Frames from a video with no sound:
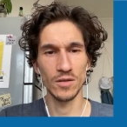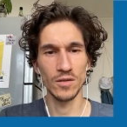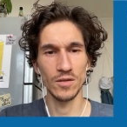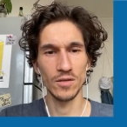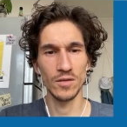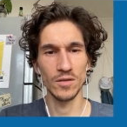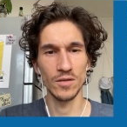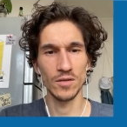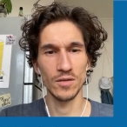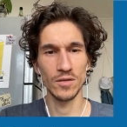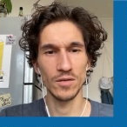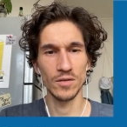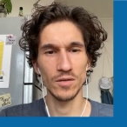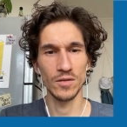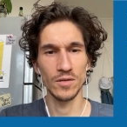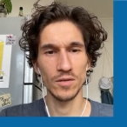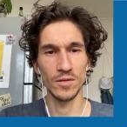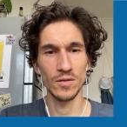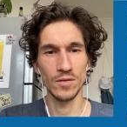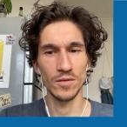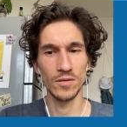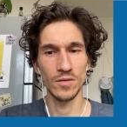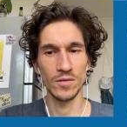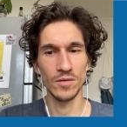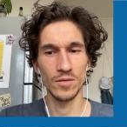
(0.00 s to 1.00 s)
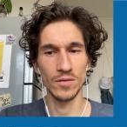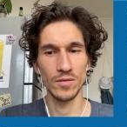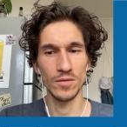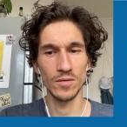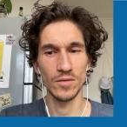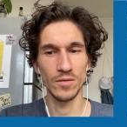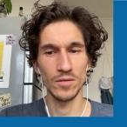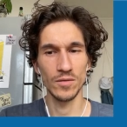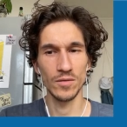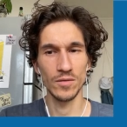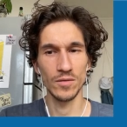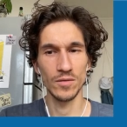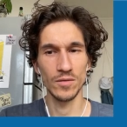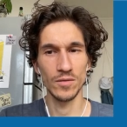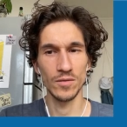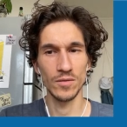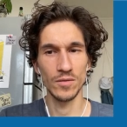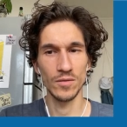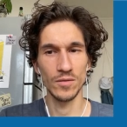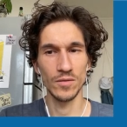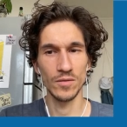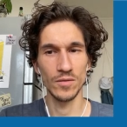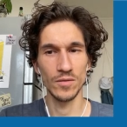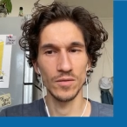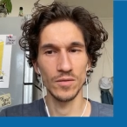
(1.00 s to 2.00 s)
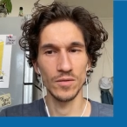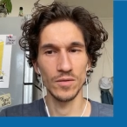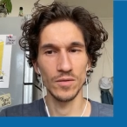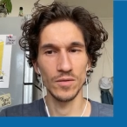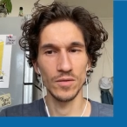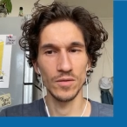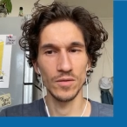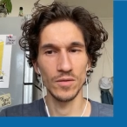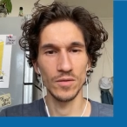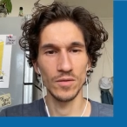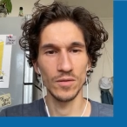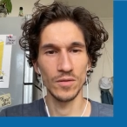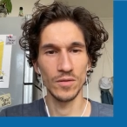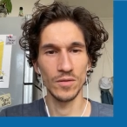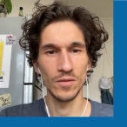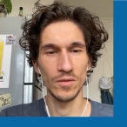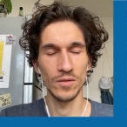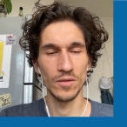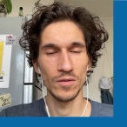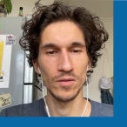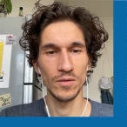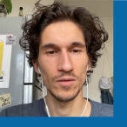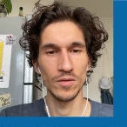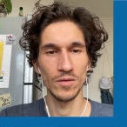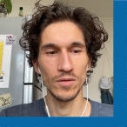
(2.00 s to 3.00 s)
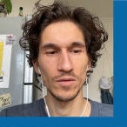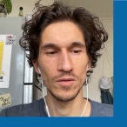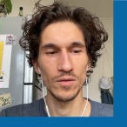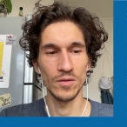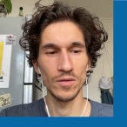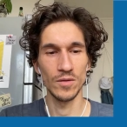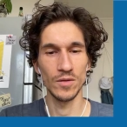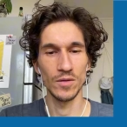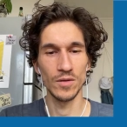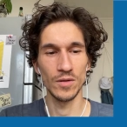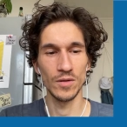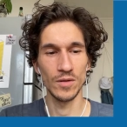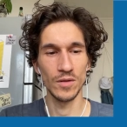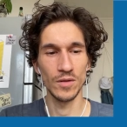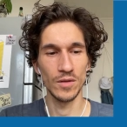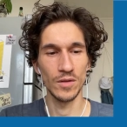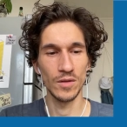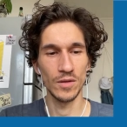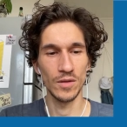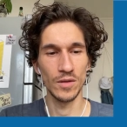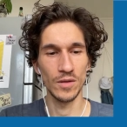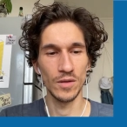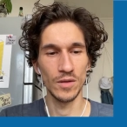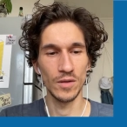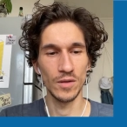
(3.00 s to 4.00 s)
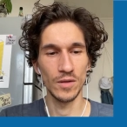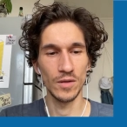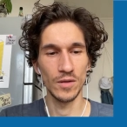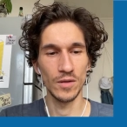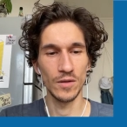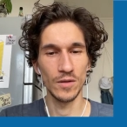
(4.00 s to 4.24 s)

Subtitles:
[no speech]